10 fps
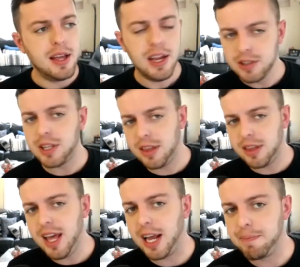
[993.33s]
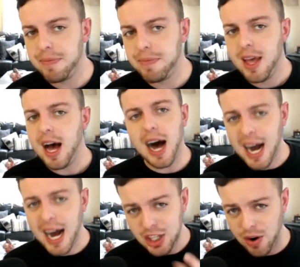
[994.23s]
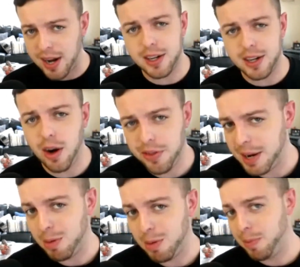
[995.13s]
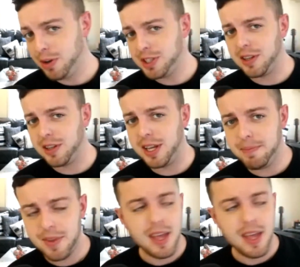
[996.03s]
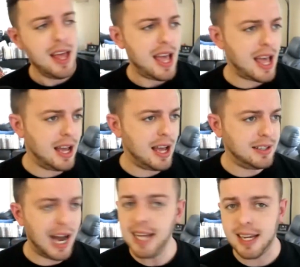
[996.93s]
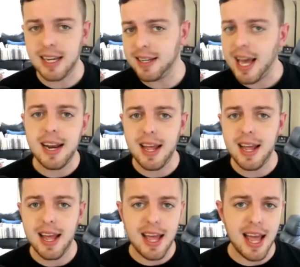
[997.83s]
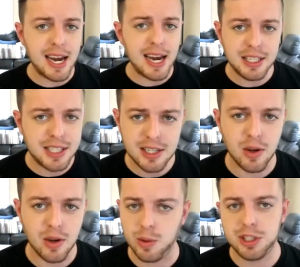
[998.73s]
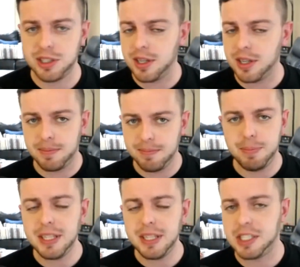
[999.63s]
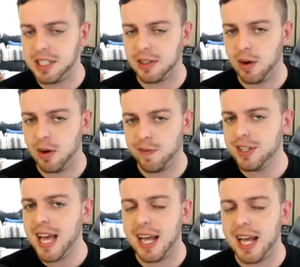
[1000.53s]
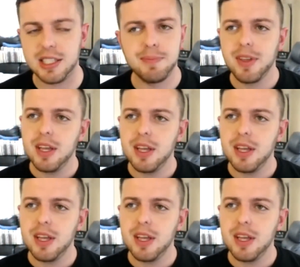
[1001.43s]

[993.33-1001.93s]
Here's the thing. I tried to call the number personally, and I didn't get any signal. It was just a busy signal for days.